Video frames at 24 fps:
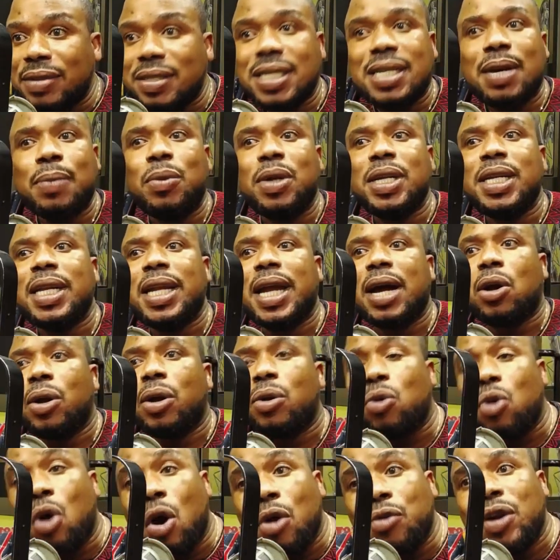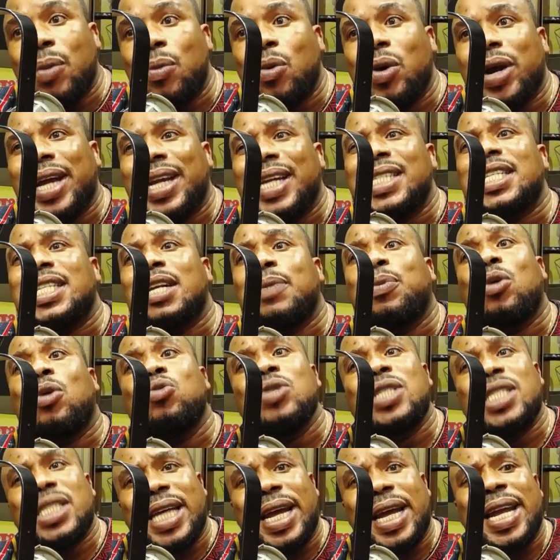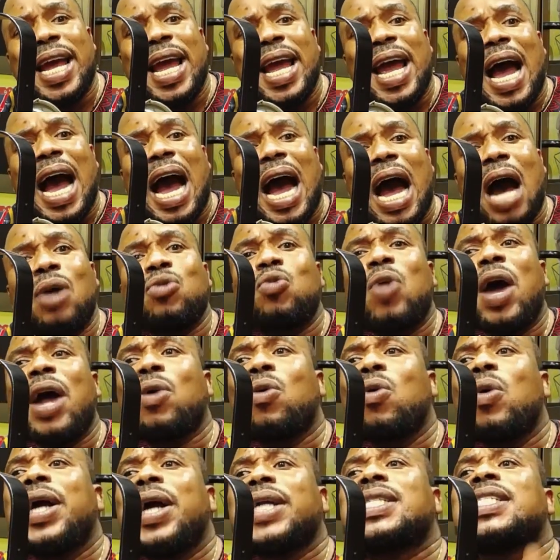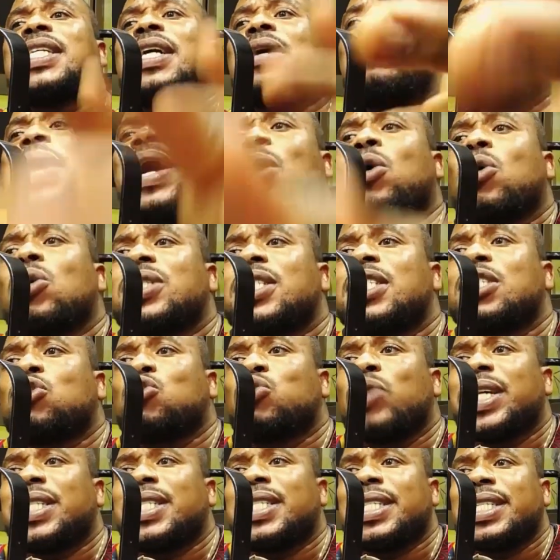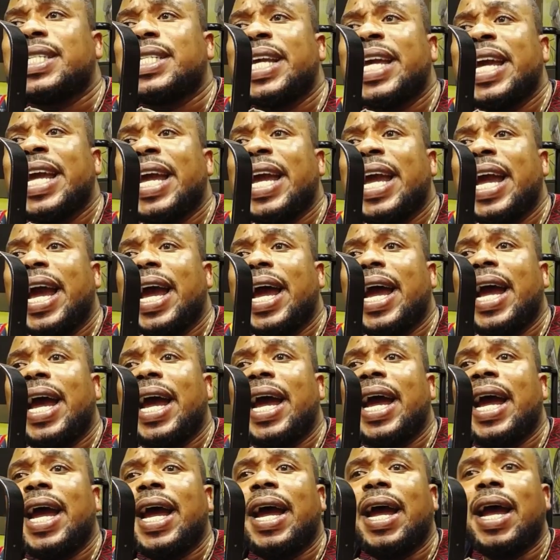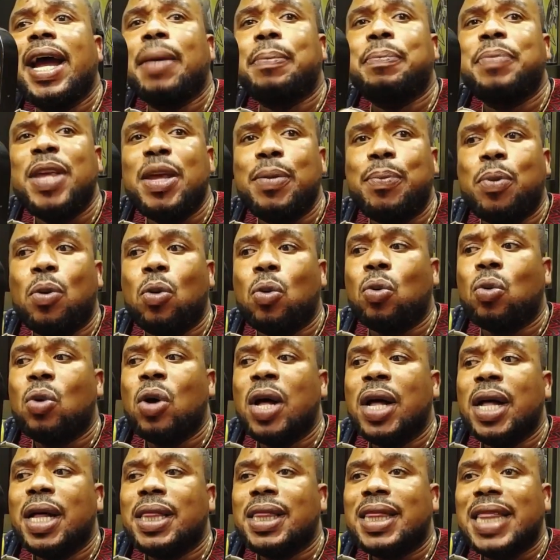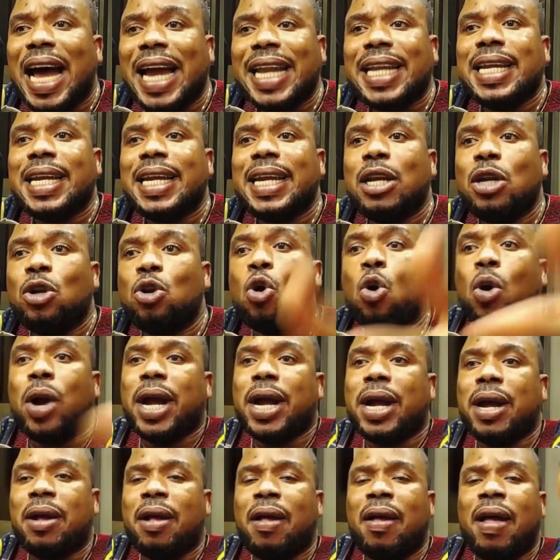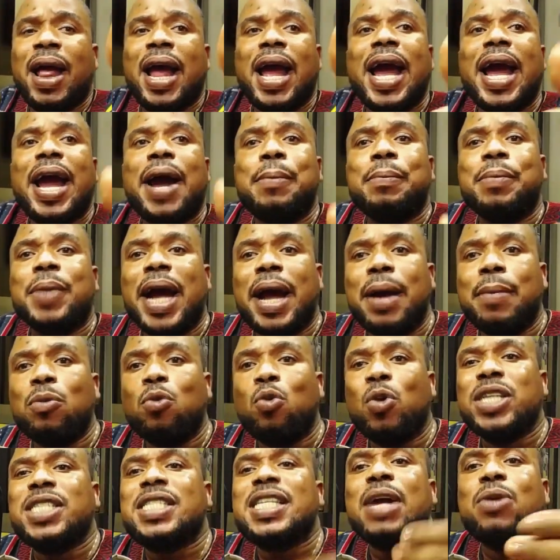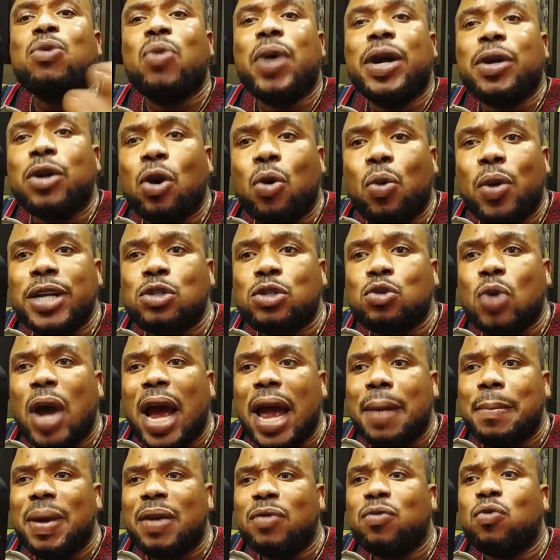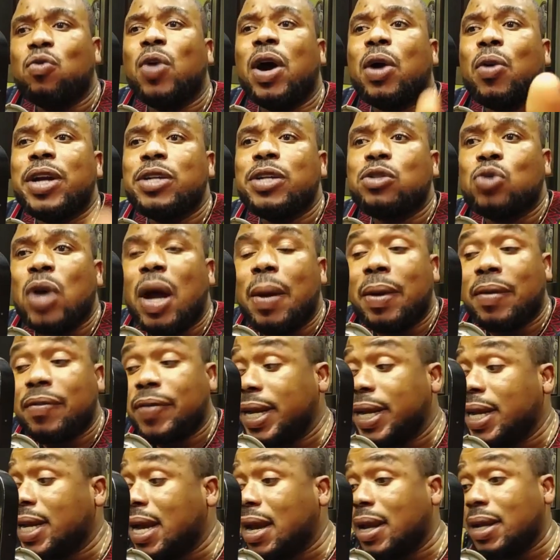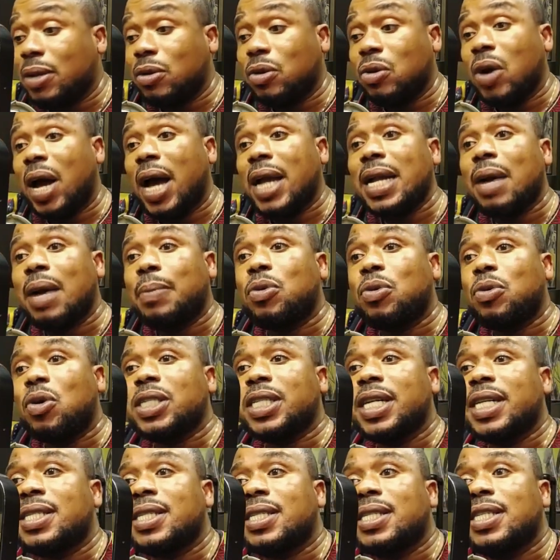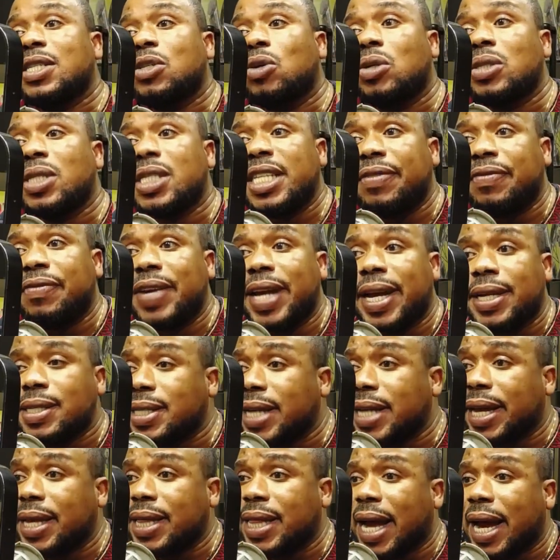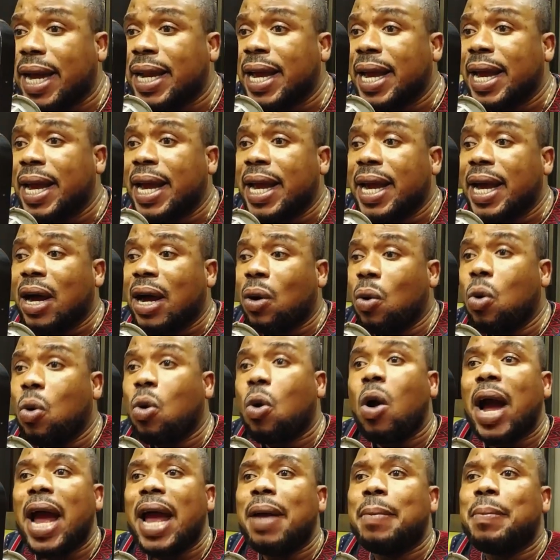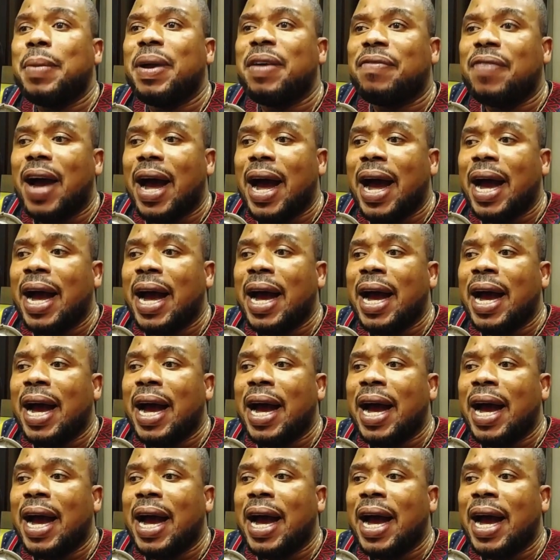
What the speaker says: somebody like Honorable Kennedy Jepo who said, how do I go and tell my constituency people that, look, we said we were not going to IMF, we were going to IMF. That you had Abronye sitting on TV and saying that, Oko IMF,